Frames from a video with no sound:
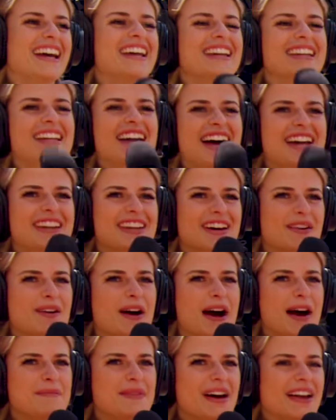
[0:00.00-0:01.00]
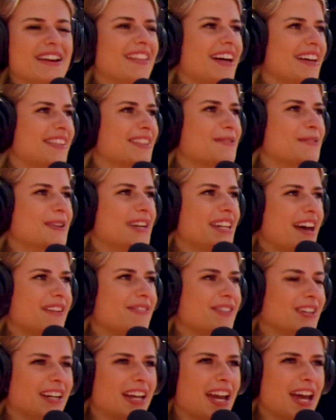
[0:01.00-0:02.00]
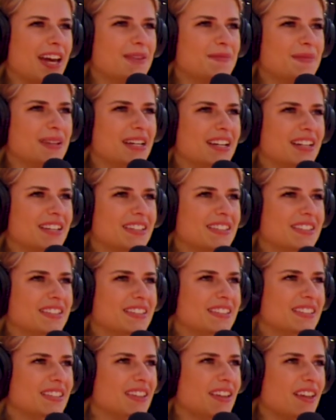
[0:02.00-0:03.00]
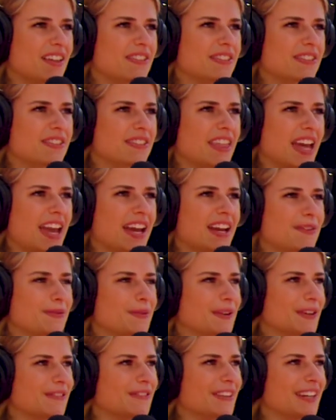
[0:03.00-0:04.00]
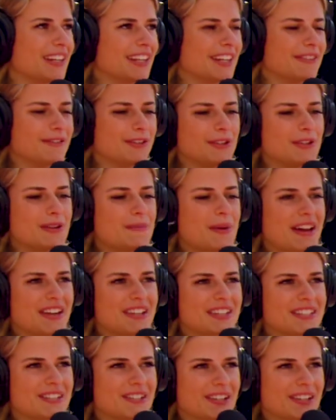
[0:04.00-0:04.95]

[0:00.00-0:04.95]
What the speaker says: Yeah, no, I'm not allowed to Wynn ever again because they were really rude about us doing